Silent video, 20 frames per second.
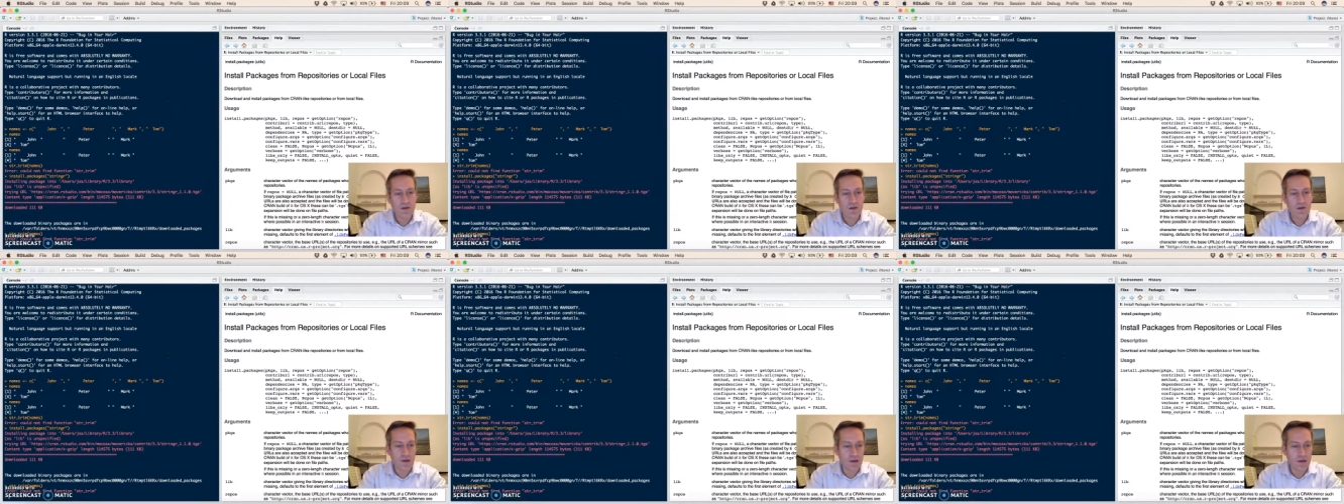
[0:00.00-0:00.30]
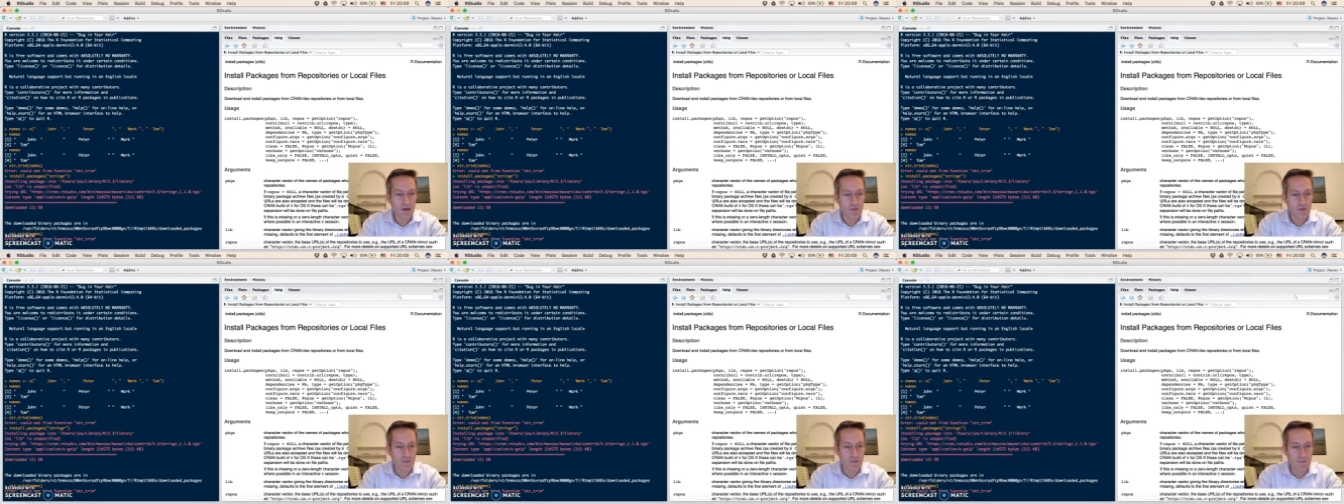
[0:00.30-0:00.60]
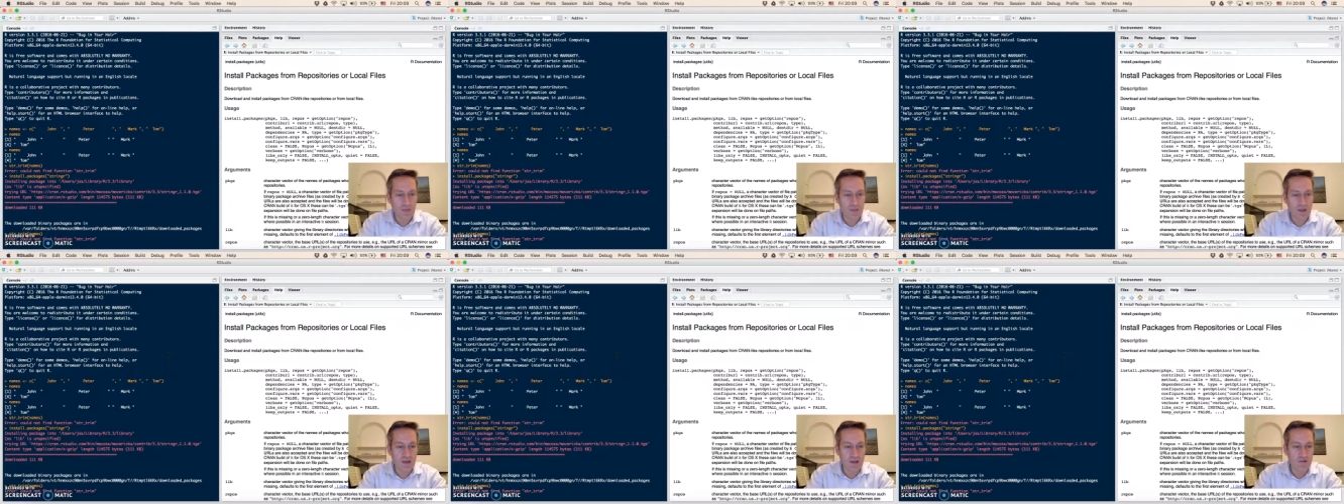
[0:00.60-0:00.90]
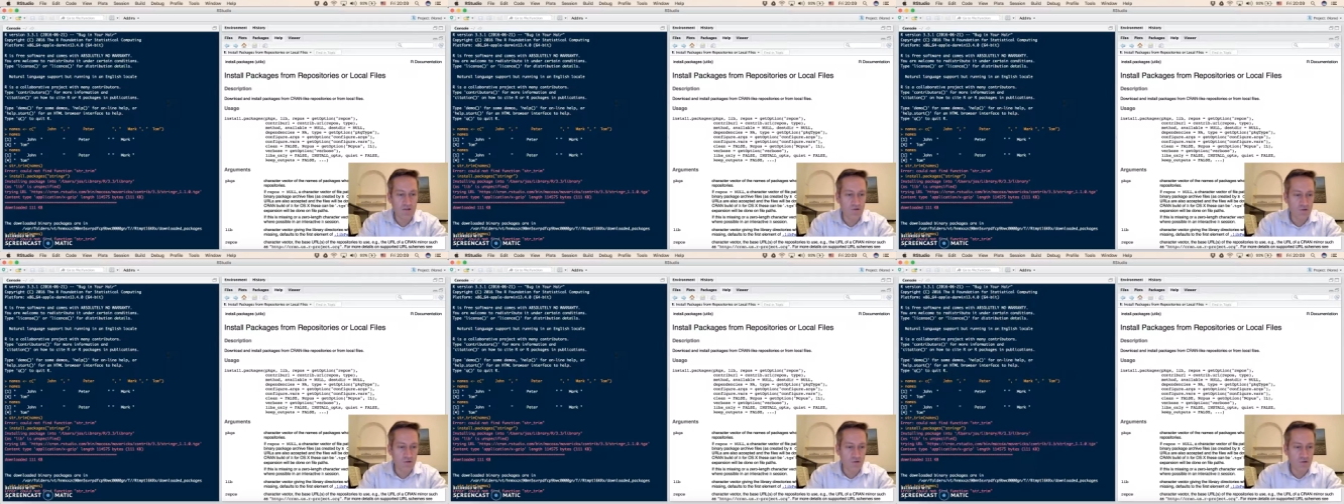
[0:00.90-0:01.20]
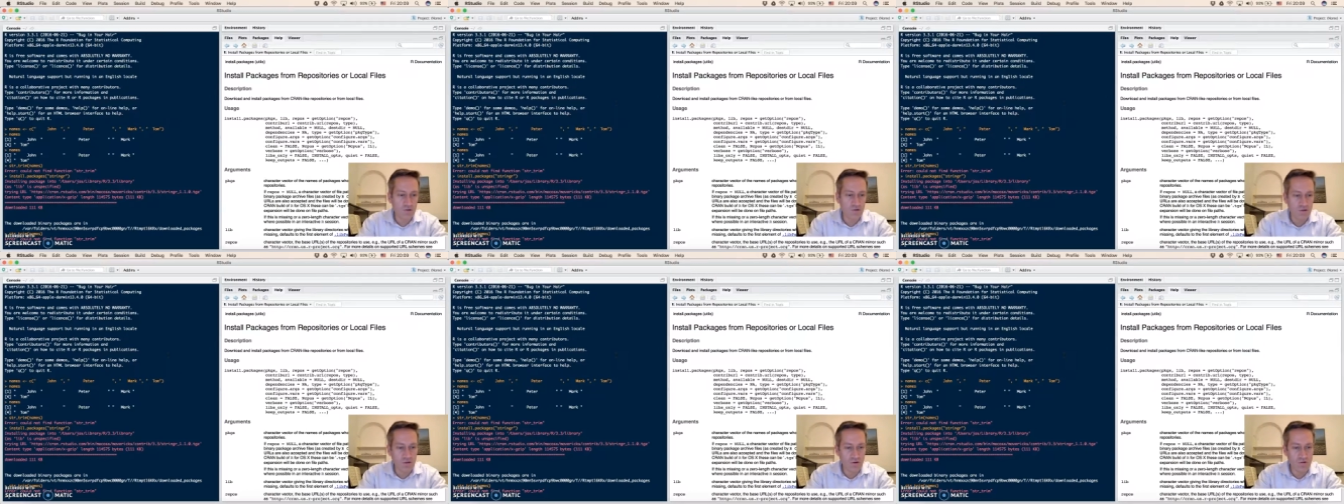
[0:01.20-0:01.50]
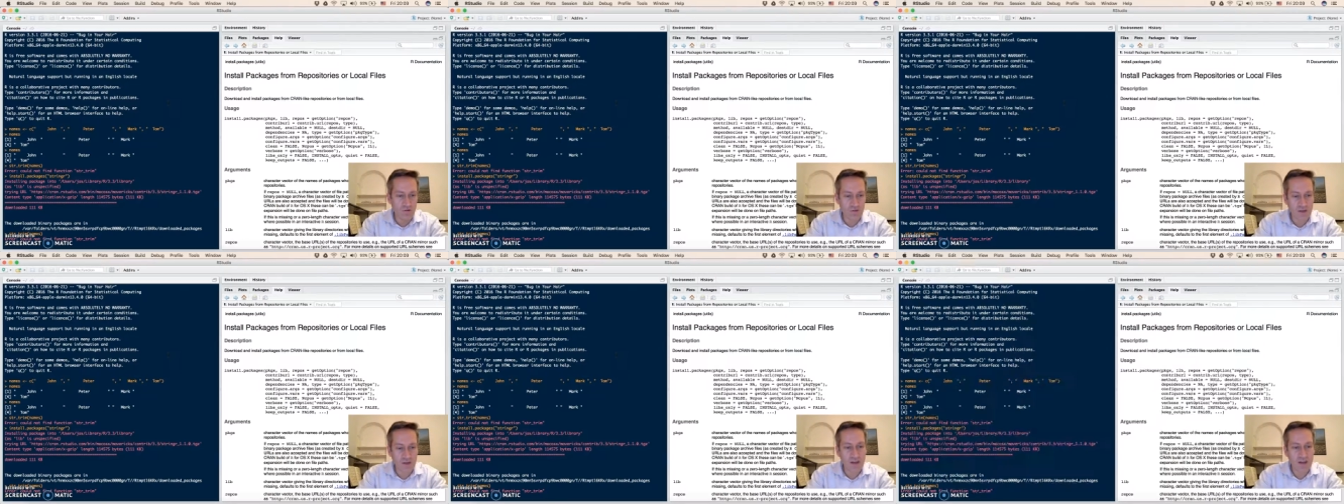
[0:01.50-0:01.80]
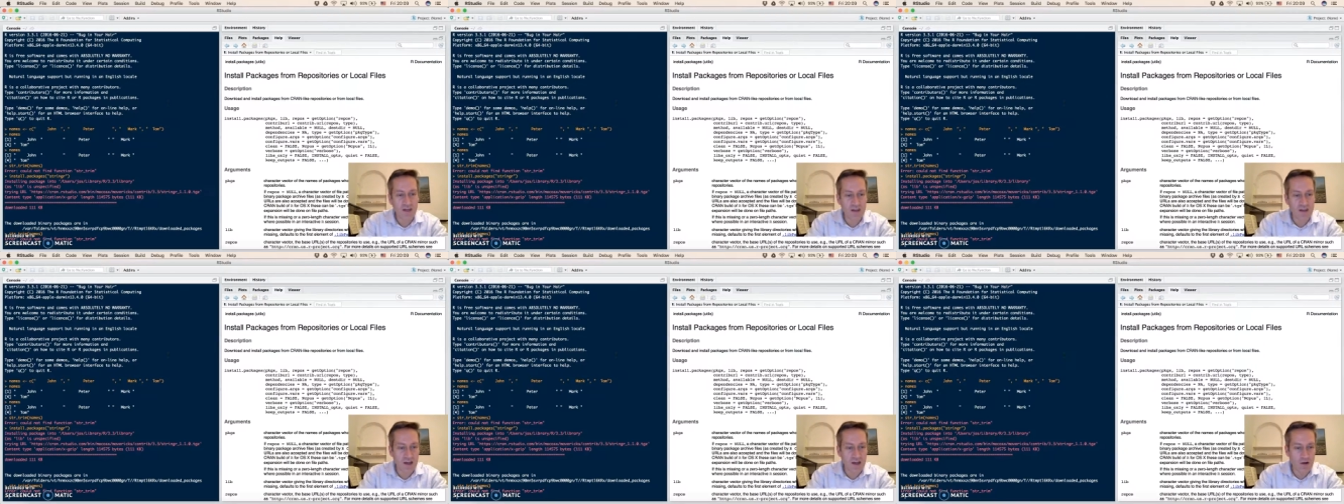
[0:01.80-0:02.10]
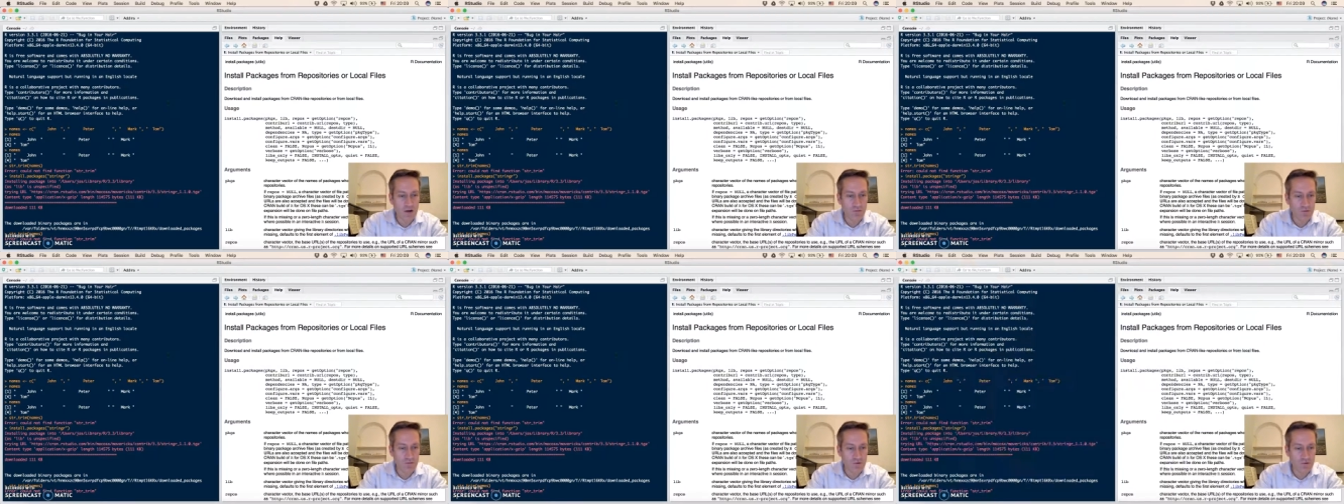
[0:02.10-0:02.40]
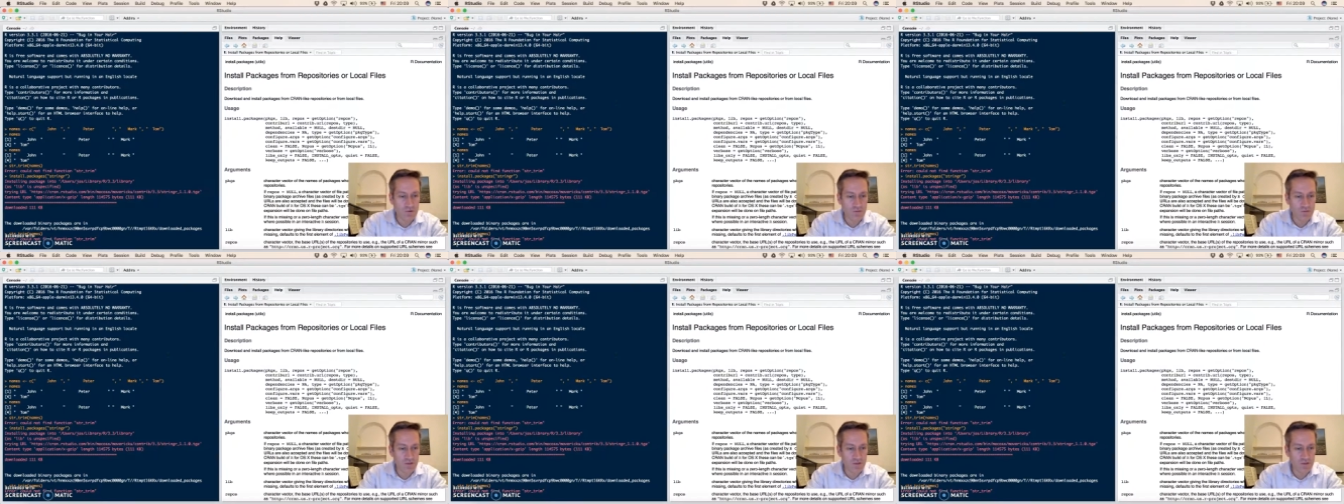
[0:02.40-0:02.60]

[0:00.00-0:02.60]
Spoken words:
and you also don't see any output,